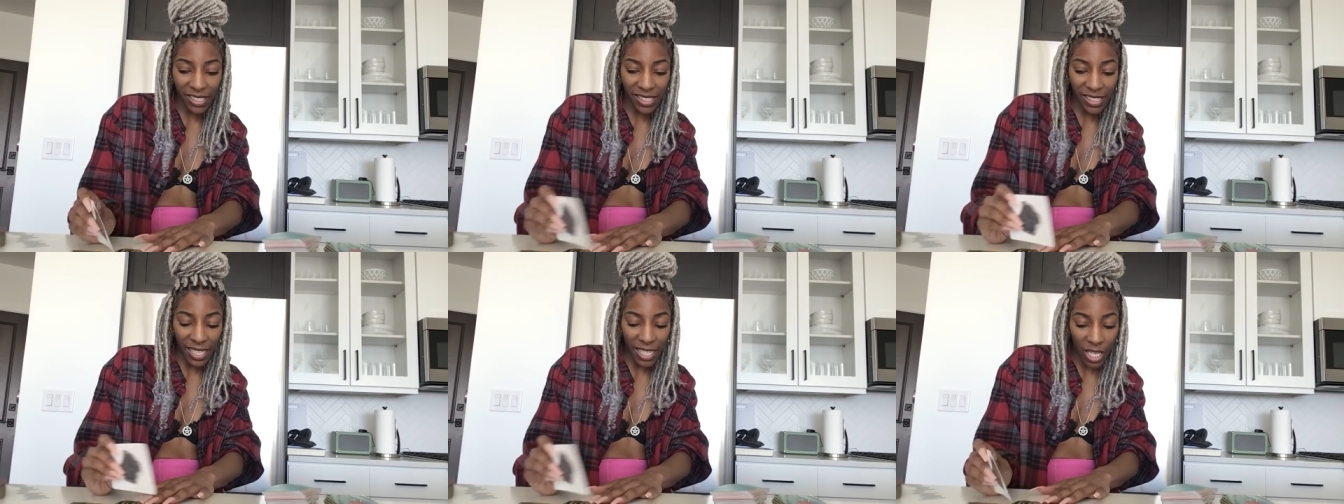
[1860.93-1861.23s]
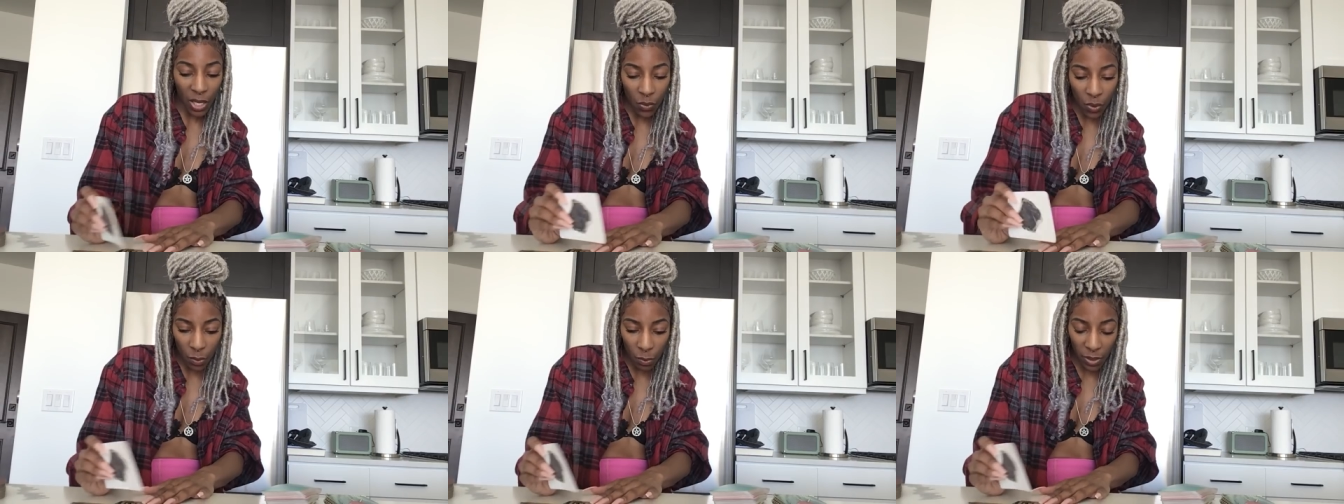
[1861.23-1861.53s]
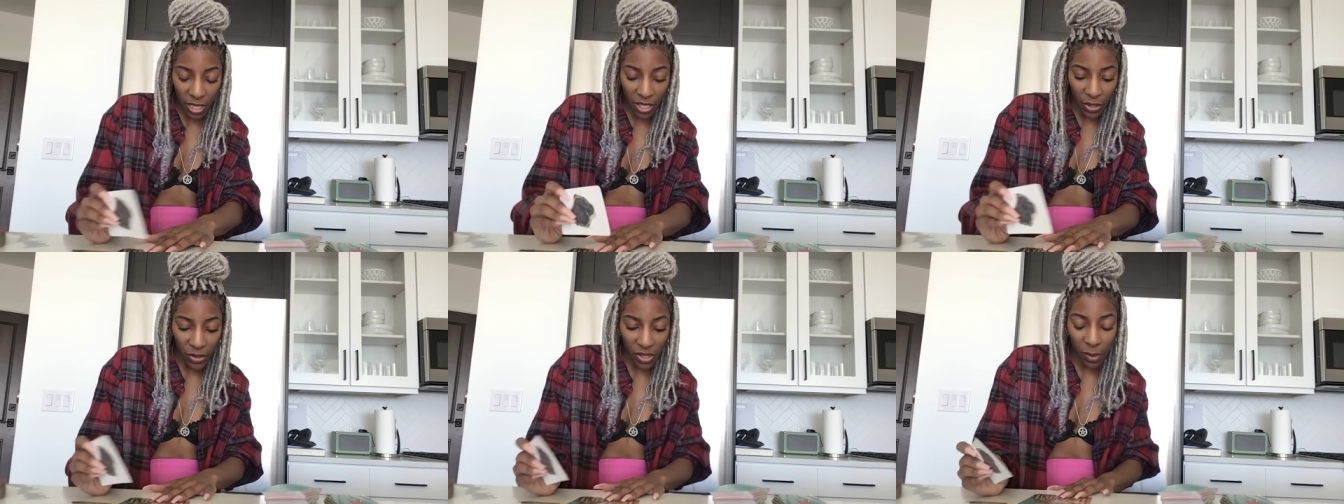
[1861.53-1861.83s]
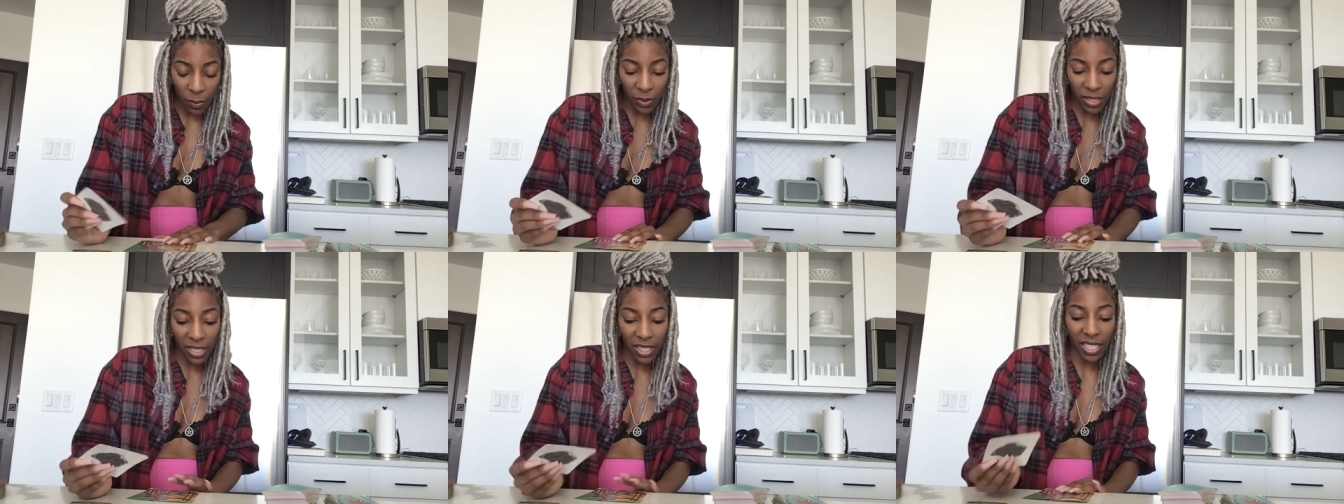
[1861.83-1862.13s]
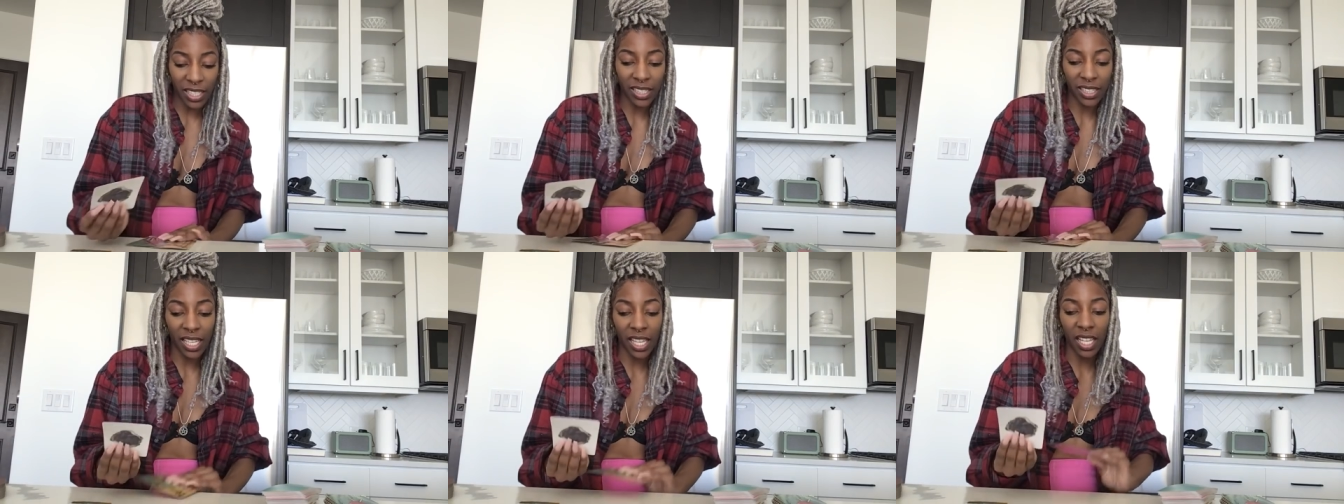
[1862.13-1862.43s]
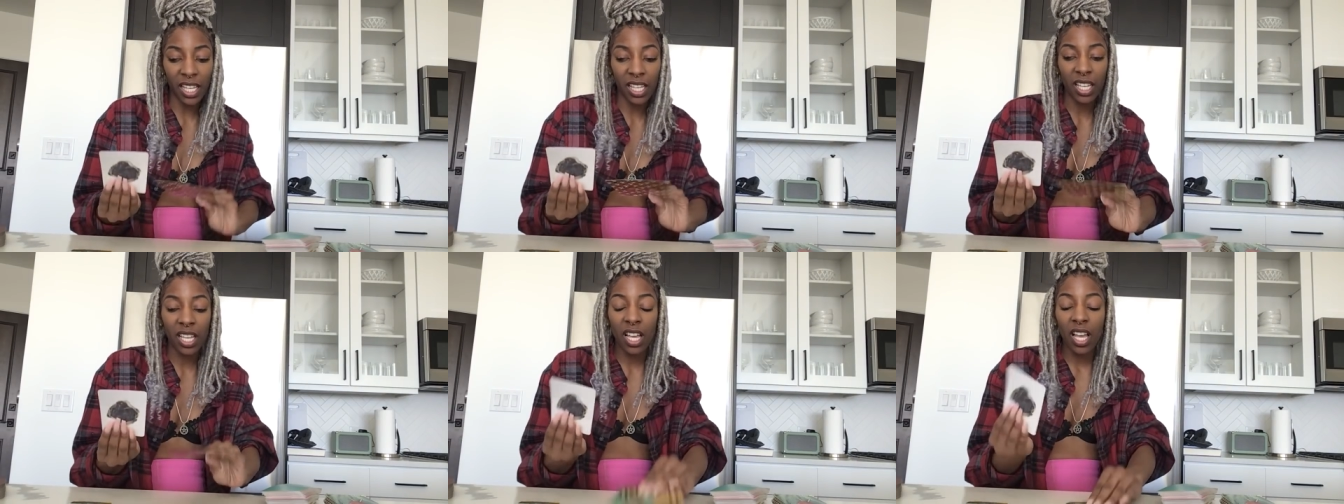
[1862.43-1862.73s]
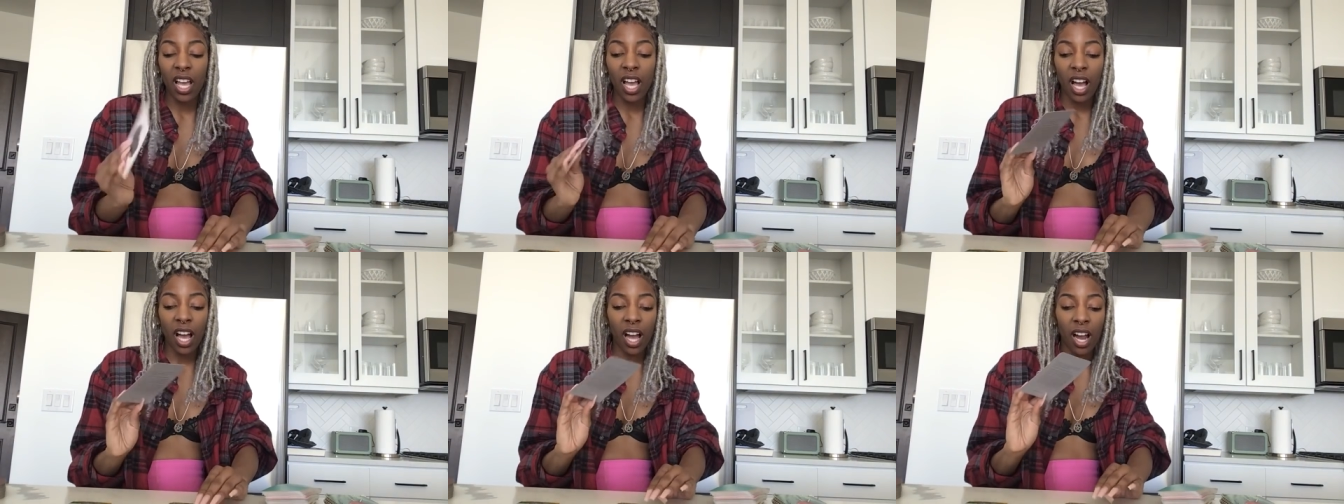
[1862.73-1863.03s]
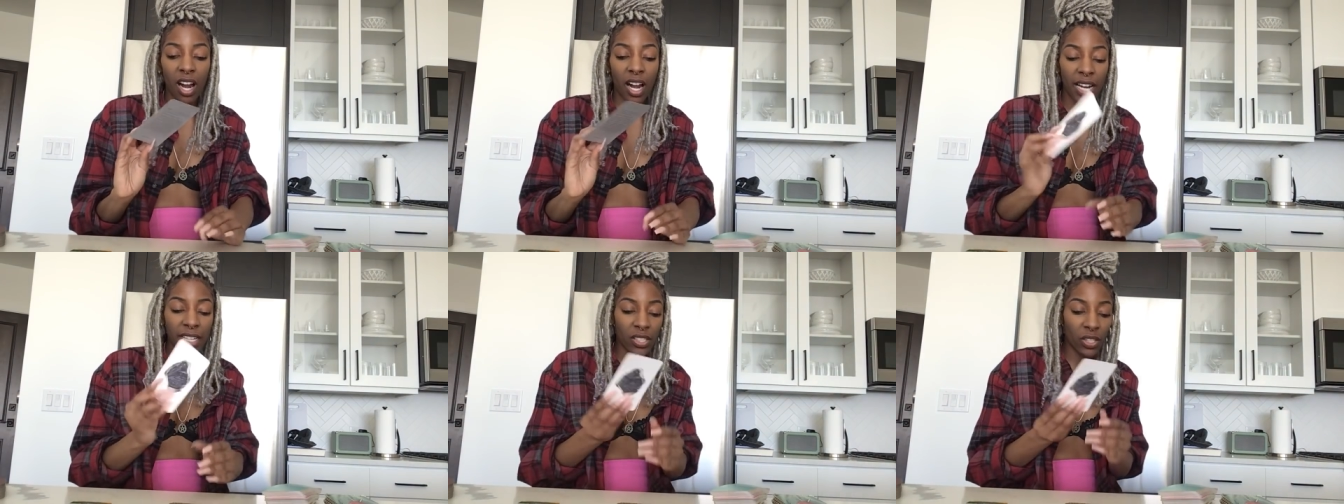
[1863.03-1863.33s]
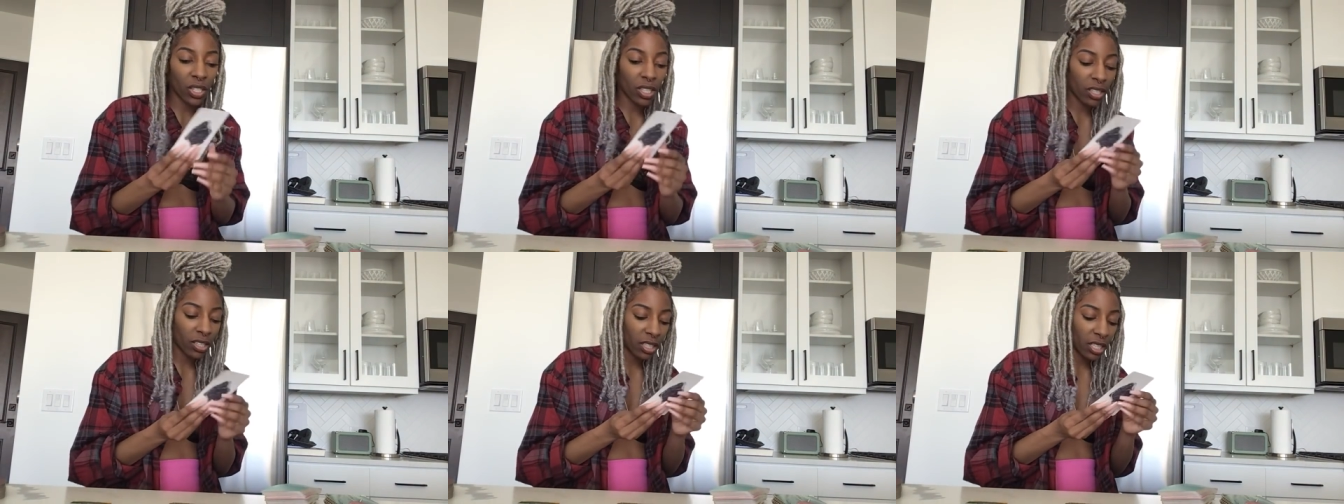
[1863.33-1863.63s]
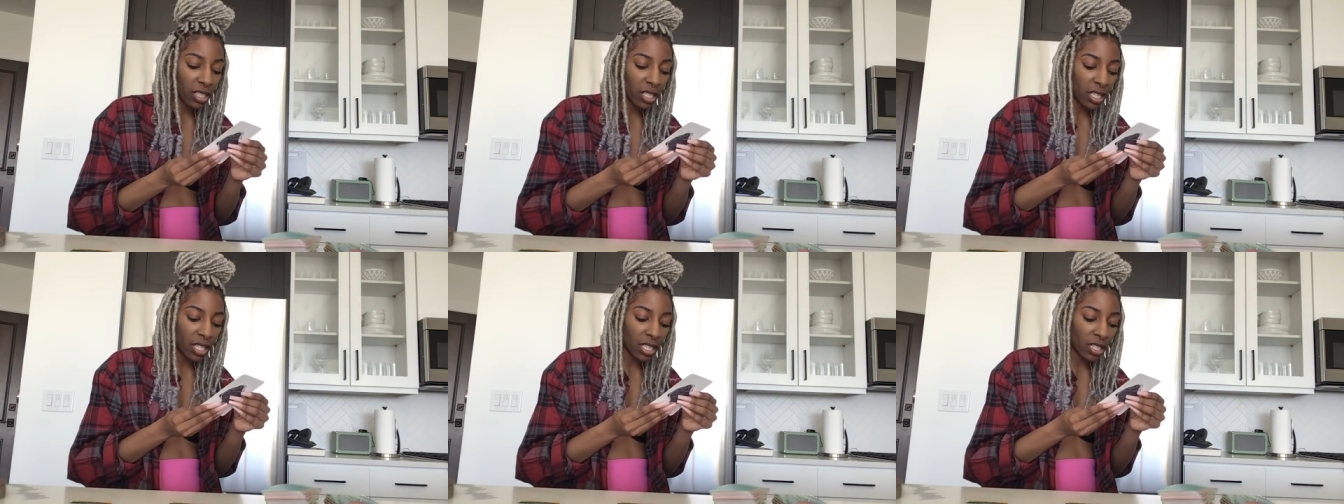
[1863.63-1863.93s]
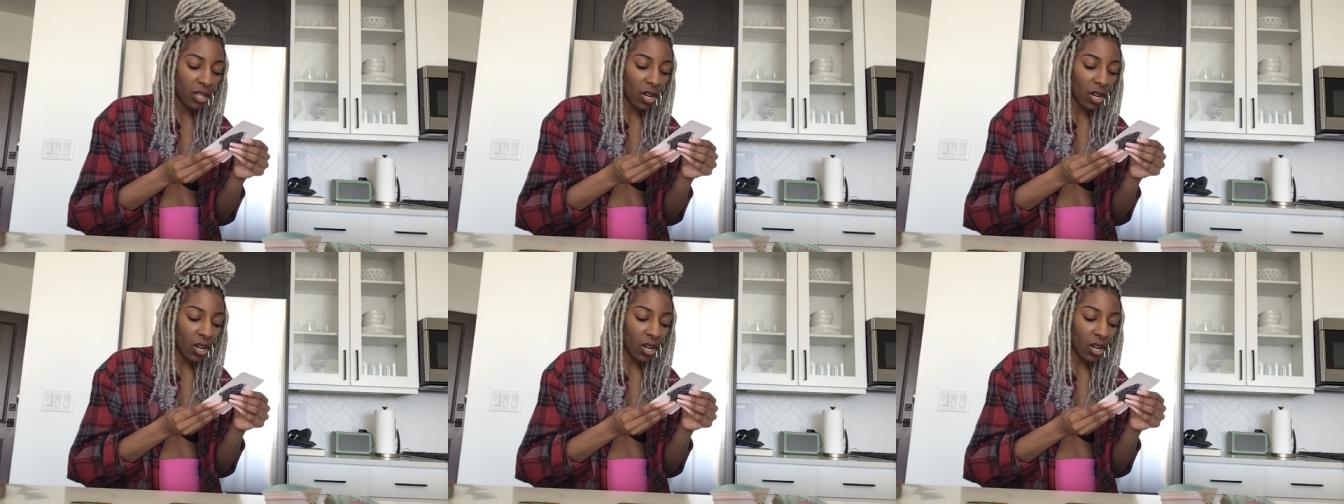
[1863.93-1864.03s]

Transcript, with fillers: stay up with me or something like that. All right, so the the uh,